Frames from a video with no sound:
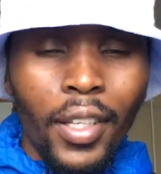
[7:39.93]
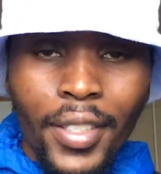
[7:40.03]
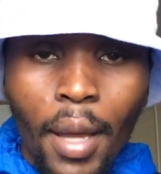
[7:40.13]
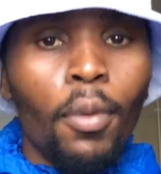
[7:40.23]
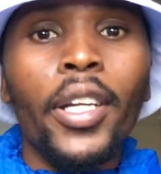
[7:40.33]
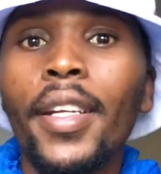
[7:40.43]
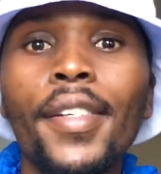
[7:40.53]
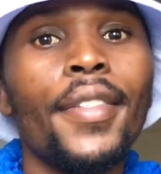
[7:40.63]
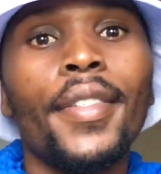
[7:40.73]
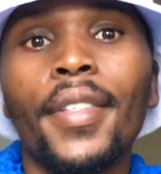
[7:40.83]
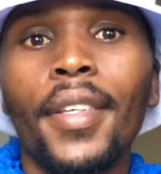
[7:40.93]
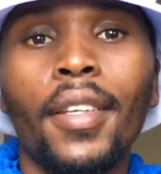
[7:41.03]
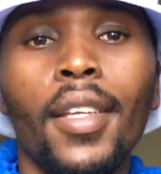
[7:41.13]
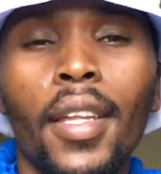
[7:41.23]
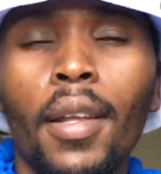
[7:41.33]
Debonair's,
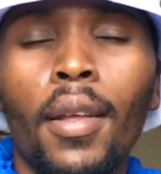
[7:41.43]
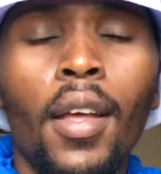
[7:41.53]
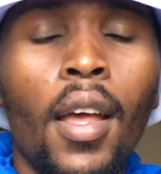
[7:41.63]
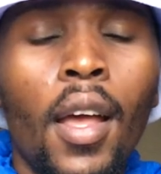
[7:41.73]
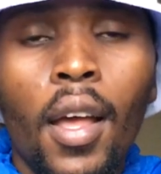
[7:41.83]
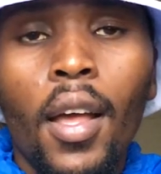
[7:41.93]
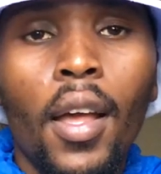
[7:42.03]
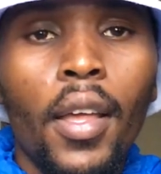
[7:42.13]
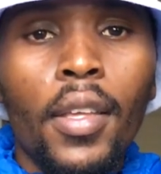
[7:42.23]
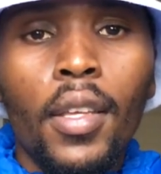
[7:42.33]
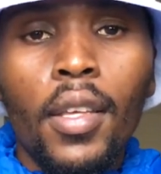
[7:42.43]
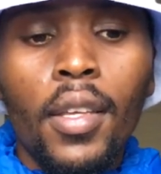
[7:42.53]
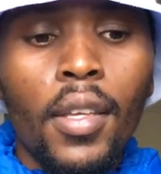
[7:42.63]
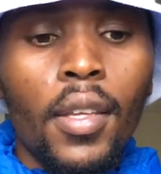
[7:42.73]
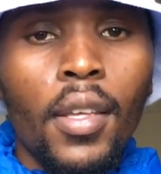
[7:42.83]
get a
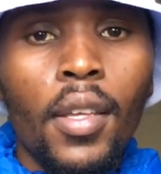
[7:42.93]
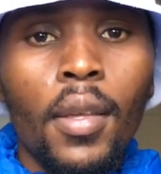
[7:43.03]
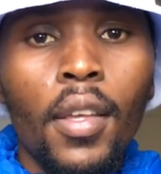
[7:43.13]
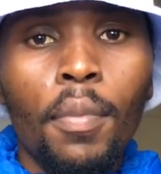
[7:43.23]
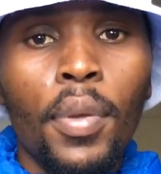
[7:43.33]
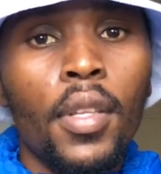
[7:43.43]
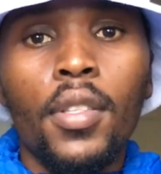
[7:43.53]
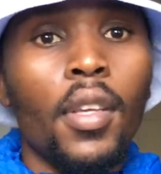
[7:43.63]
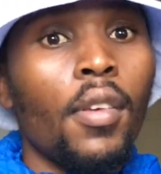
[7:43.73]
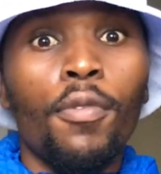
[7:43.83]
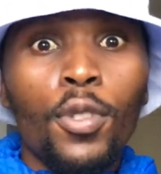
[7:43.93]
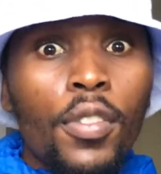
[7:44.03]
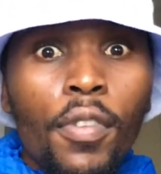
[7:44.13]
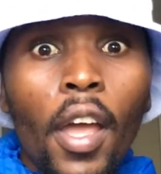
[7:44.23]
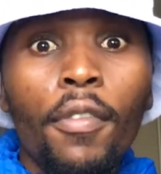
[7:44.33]
pizza, a
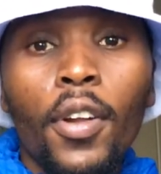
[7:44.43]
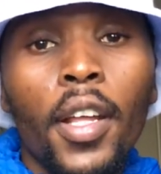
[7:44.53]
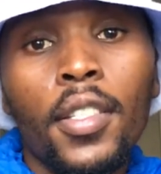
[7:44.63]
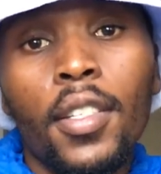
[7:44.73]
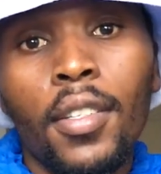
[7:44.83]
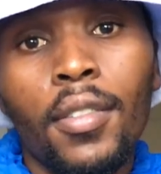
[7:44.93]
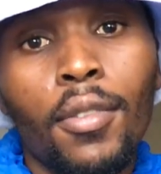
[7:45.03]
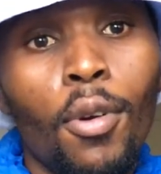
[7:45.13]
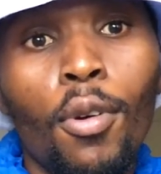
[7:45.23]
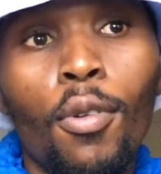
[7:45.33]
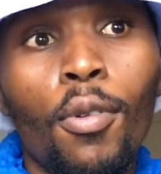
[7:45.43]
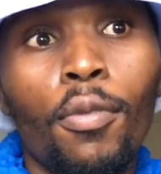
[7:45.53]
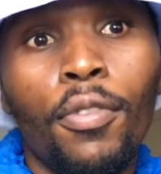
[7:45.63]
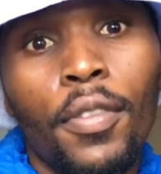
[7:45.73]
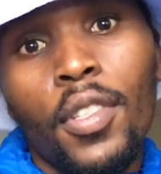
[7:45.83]
45 rand or
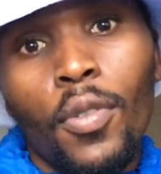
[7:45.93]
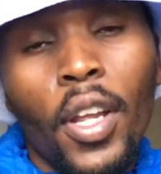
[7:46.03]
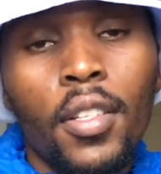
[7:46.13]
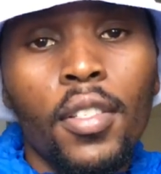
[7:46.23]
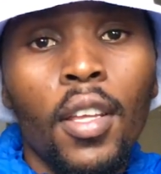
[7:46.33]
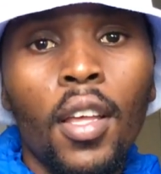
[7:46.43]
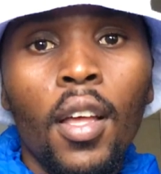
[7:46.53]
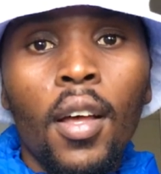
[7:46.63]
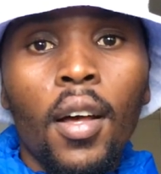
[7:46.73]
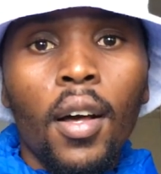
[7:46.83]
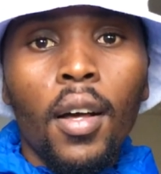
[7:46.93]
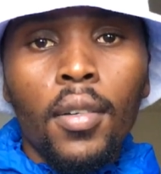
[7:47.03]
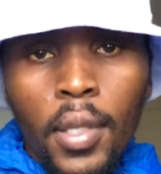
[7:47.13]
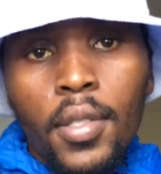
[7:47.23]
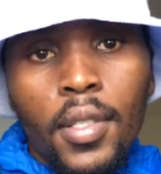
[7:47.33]
50 rand.
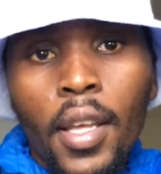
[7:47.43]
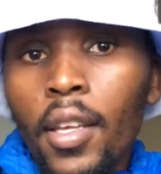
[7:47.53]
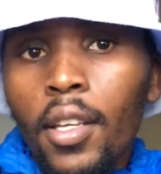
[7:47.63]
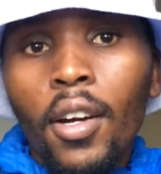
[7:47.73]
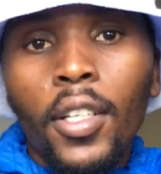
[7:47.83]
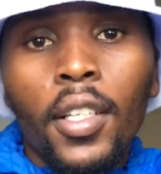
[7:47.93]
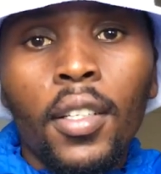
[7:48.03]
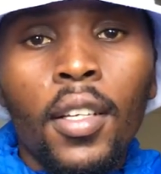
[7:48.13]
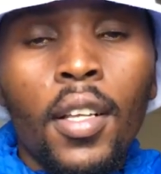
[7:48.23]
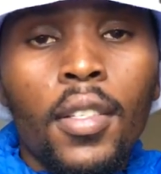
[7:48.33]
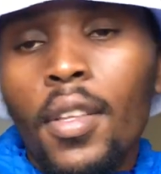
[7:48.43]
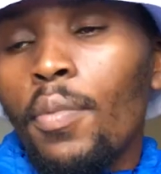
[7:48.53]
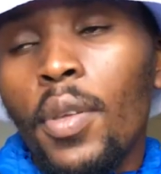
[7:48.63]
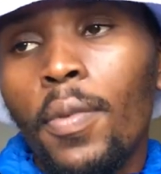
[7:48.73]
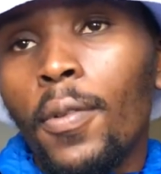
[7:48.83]
It's the icon. Some
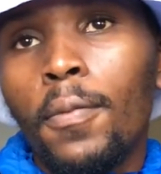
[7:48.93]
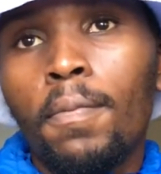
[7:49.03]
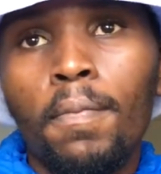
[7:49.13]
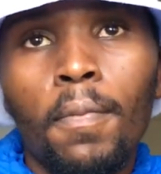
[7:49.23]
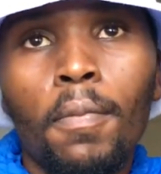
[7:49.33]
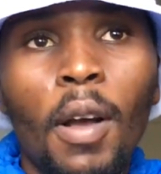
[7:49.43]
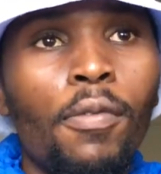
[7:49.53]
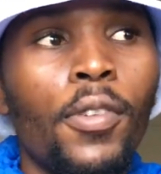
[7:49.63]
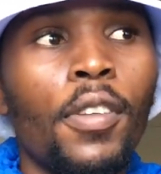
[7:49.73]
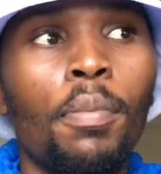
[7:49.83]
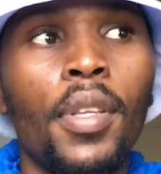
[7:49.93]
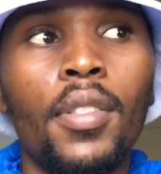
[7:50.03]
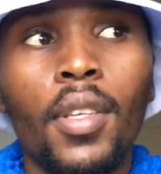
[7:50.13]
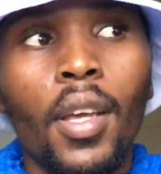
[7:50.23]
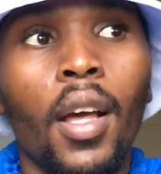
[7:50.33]
people bafuni
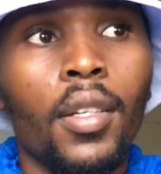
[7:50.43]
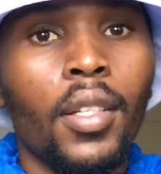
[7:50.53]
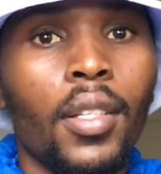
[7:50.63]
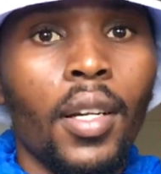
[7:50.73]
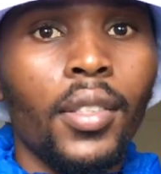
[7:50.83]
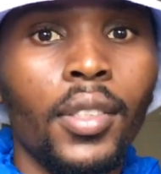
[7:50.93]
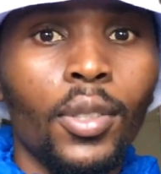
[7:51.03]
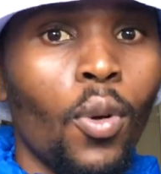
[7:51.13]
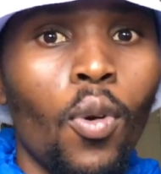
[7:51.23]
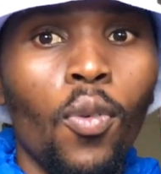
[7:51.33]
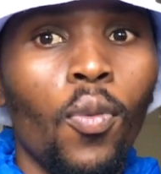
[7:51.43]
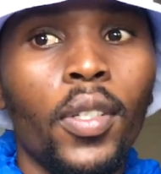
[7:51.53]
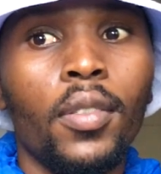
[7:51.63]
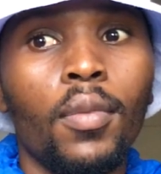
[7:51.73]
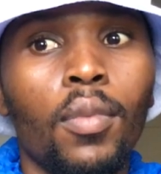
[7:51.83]
pizza, 100 rand or
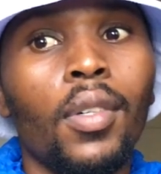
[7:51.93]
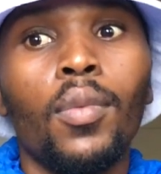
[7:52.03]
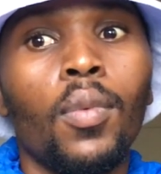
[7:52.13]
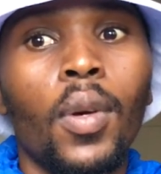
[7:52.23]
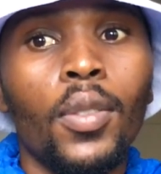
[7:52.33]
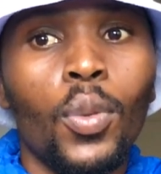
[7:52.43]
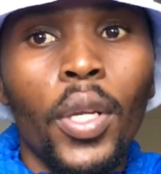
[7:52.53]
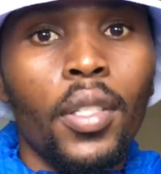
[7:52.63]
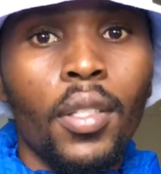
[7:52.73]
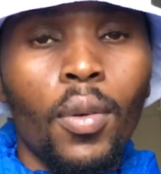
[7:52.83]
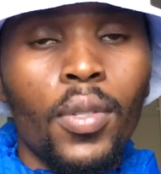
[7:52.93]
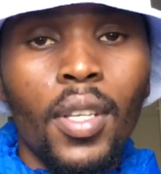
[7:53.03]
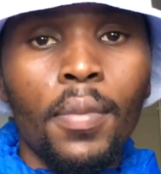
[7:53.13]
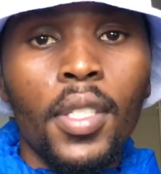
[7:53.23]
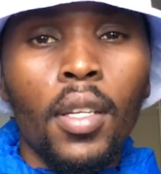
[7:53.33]
120 or
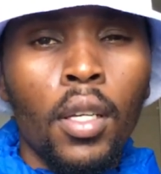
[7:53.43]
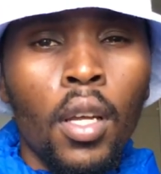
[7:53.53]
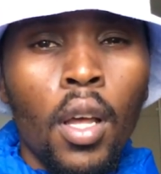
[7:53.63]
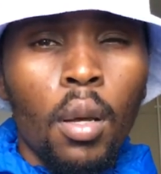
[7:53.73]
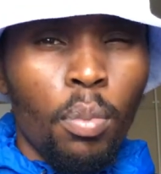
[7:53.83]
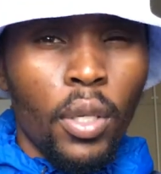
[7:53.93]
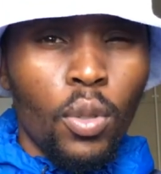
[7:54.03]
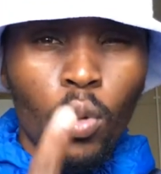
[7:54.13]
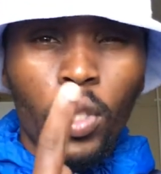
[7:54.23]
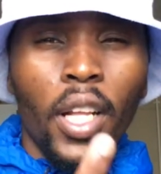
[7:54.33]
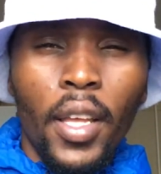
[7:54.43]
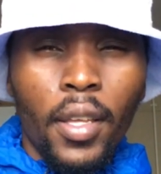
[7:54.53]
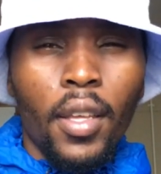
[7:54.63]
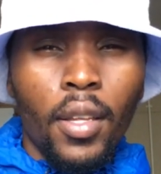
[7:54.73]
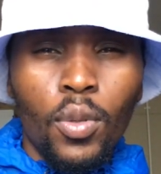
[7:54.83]
something, but udla
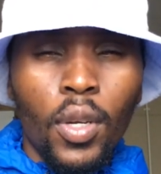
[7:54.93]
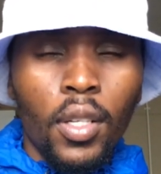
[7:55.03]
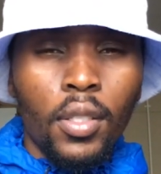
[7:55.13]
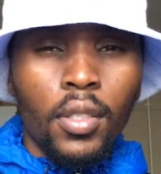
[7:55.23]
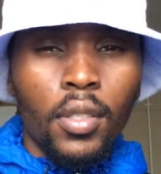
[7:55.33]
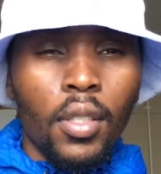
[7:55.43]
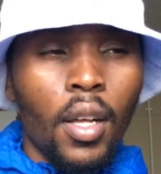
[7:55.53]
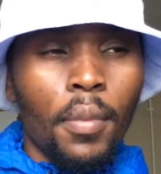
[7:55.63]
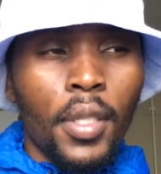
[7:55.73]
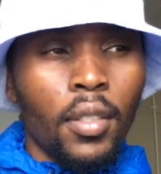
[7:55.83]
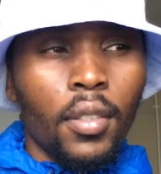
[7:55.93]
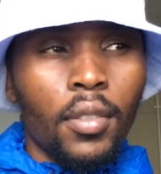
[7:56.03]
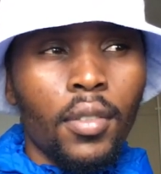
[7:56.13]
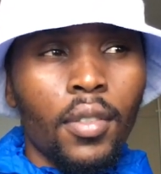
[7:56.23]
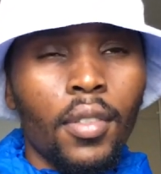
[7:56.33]
eyedwa. I mean,
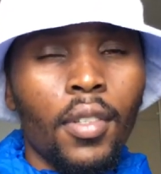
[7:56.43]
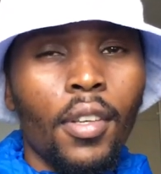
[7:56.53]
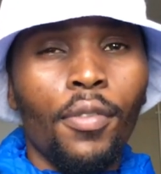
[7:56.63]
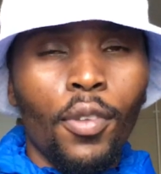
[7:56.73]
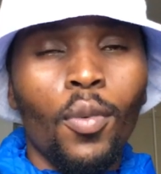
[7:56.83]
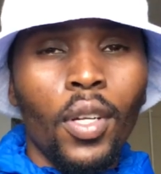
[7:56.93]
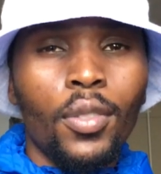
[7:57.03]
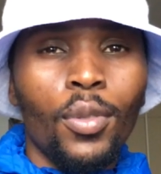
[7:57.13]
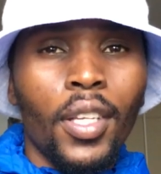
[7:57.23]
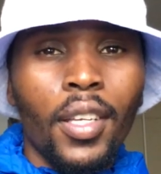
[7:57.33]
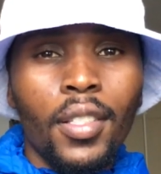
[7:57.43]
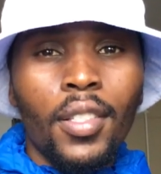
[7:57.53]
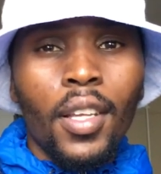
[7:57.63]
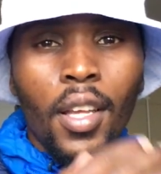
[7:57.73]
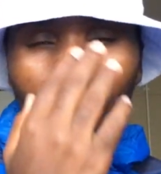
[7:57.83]
if you want to
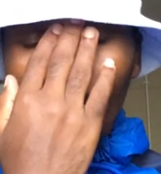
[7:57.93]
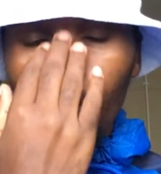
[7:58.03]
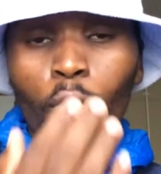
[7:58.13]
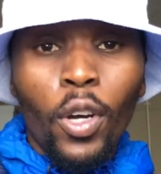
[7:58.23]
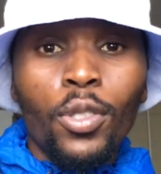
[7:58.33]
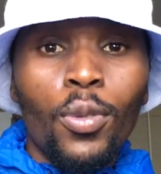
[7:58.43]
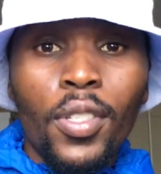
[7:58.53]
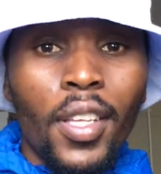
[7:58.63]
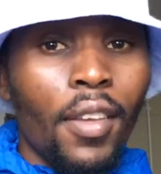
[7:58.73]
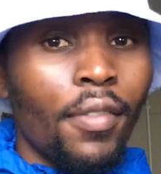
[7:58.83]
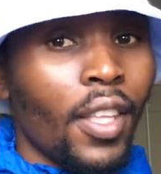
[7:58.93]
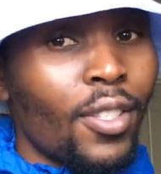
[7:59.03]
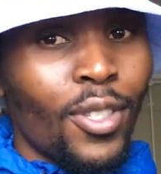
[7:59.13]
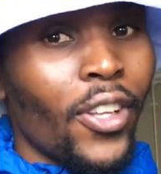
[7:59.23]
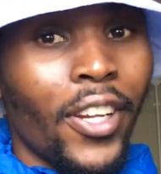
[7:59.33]
eat, if you want to save,
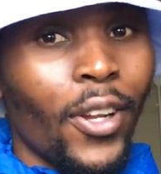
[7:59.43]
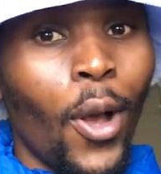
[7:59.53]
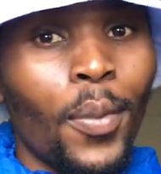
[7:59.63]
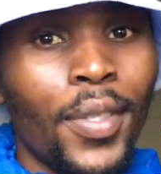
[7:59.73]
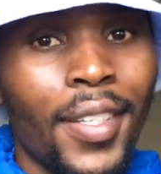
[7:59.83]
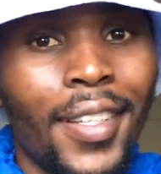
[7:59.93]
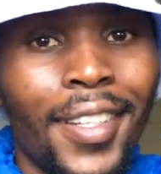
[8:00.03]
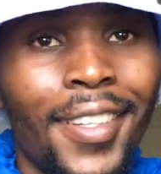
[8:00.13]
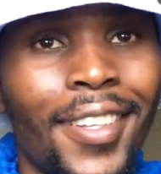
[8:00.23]
that's not an option.